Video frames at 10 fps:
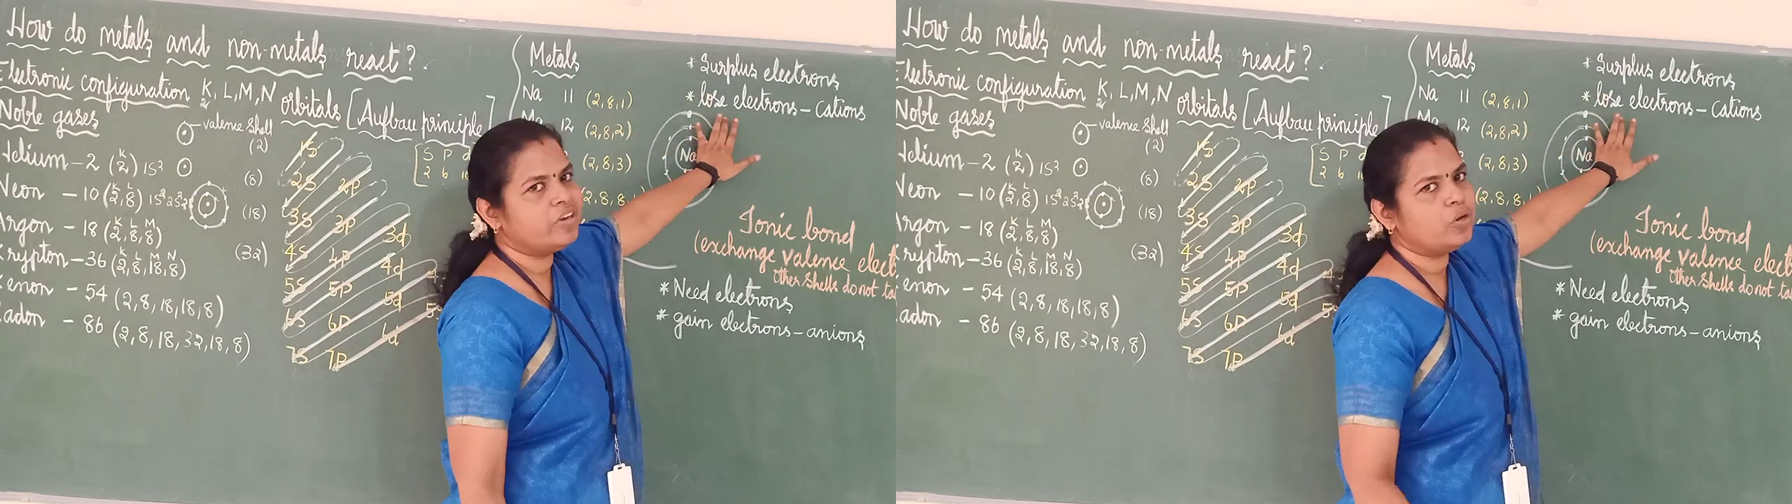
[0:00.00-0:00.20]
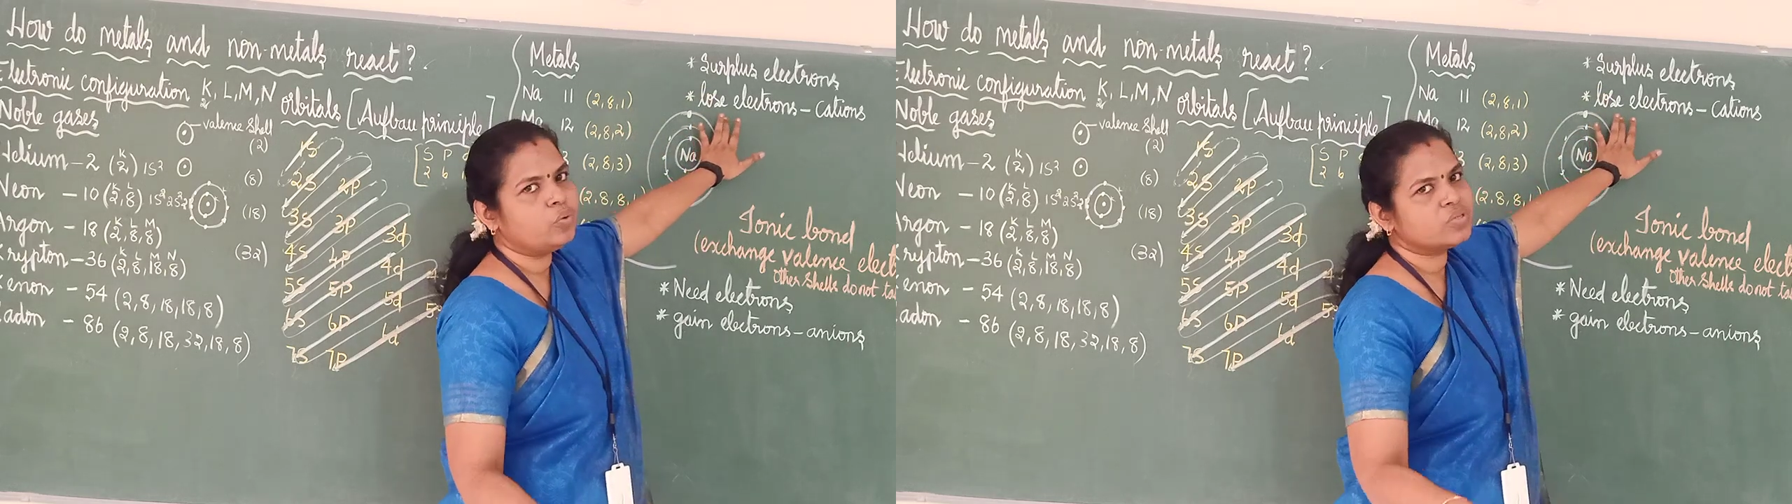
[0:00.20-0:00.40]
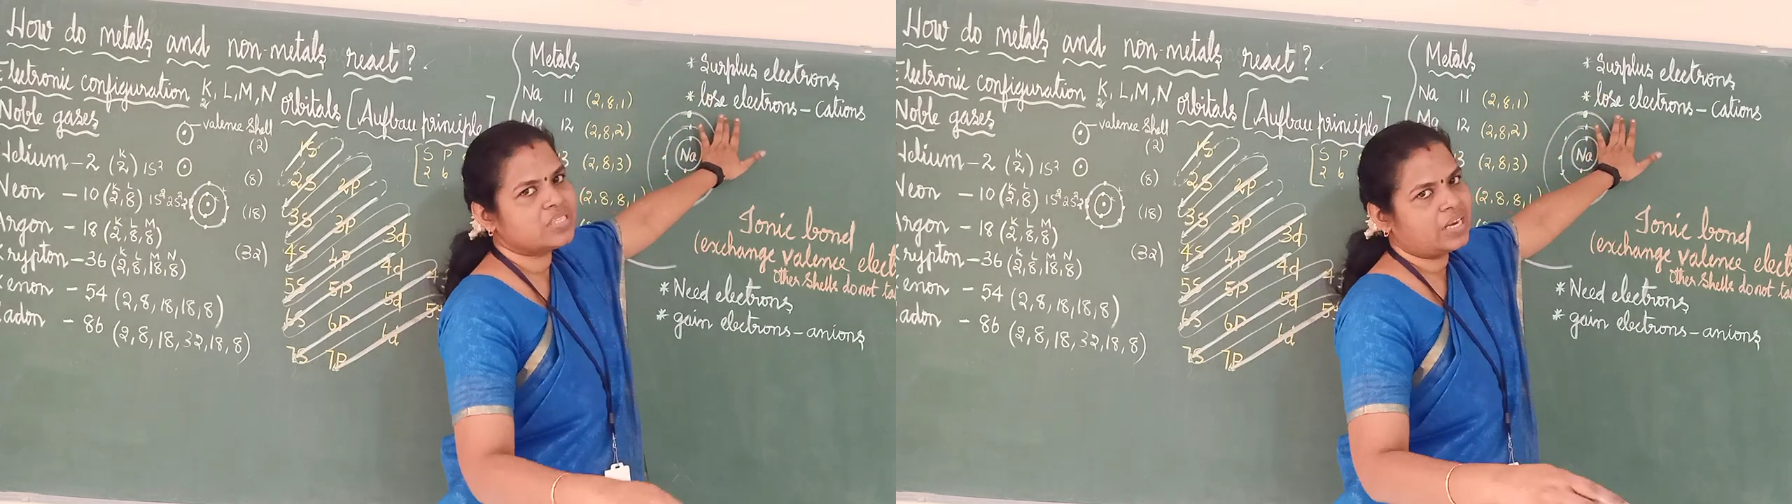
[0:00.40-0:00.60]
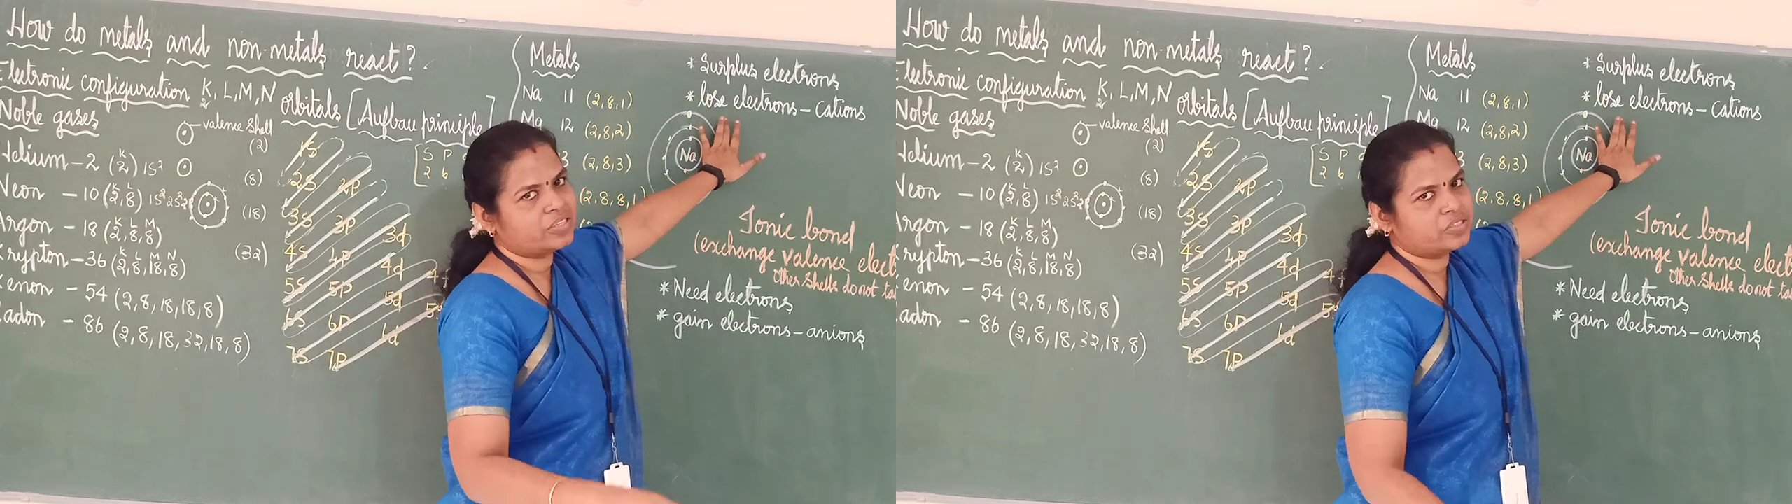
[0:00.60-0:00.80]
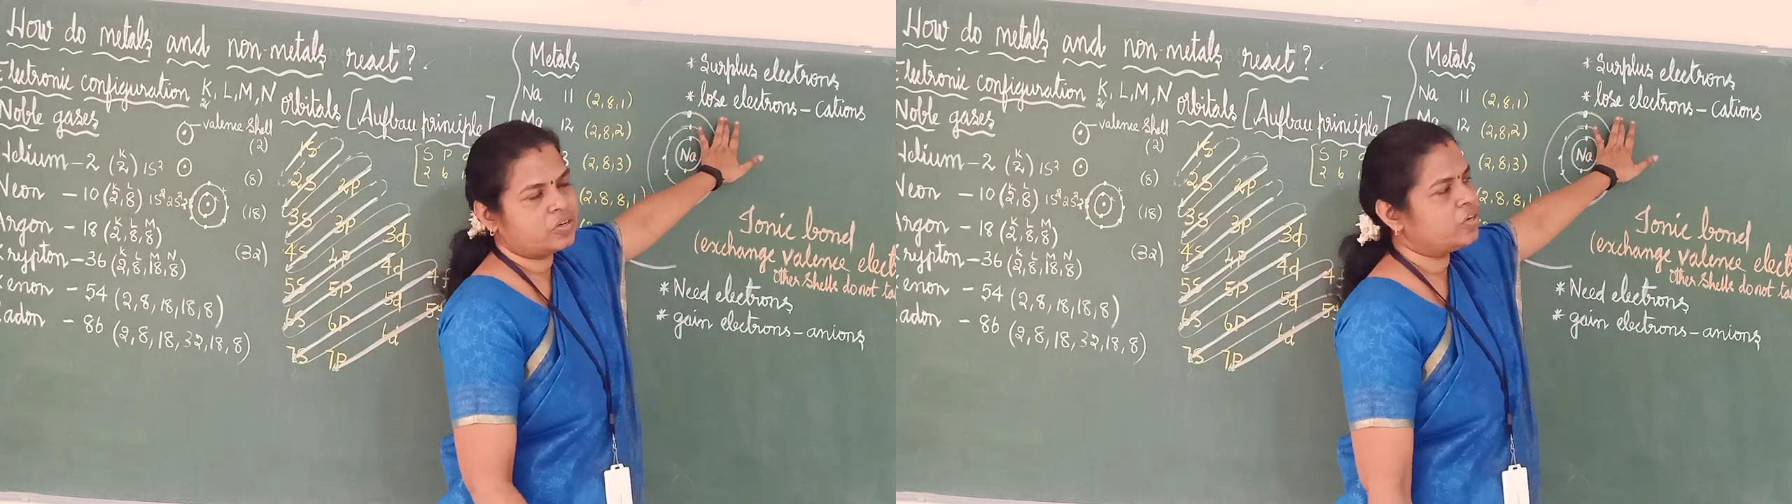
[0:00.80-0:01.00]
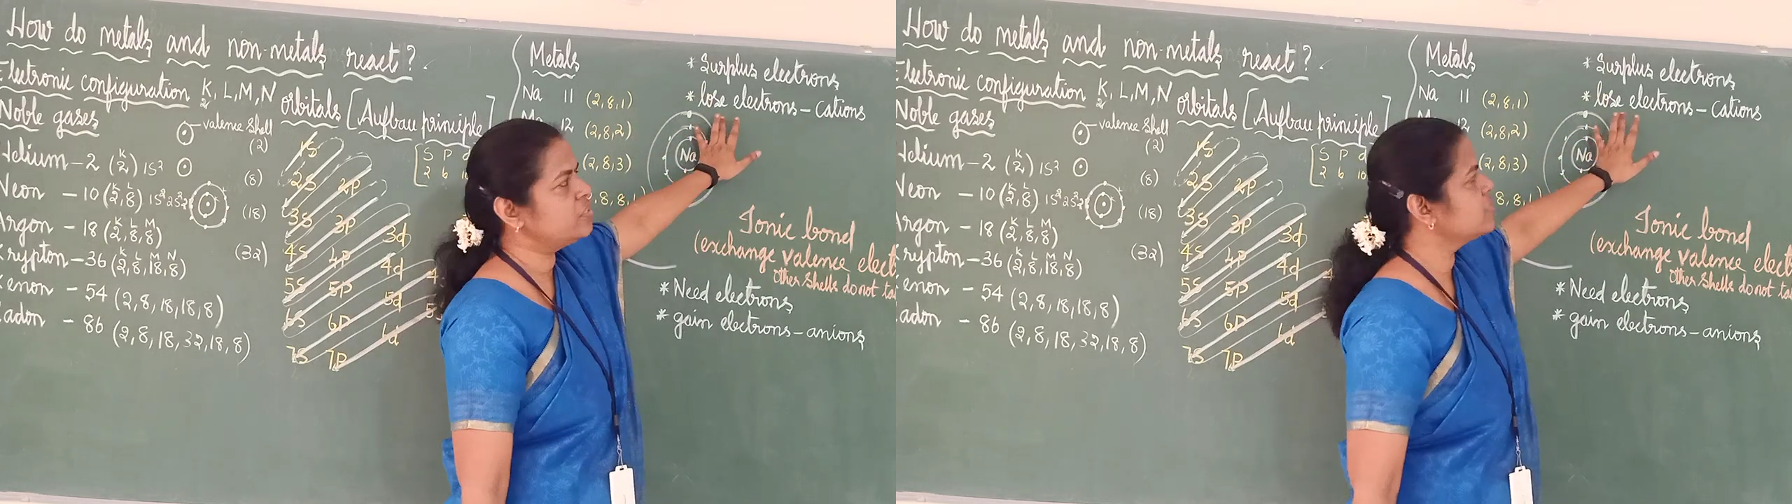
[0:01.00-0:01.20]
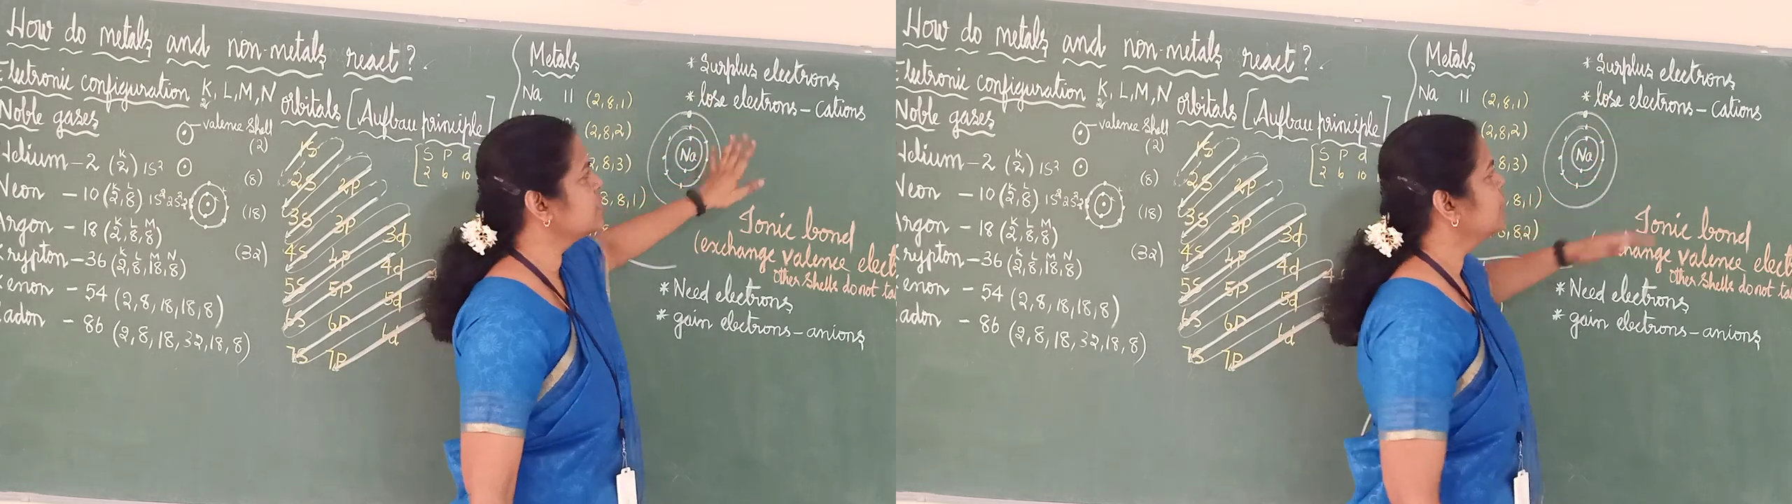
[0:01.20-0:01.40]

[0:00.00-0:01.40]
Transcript: will lose electrons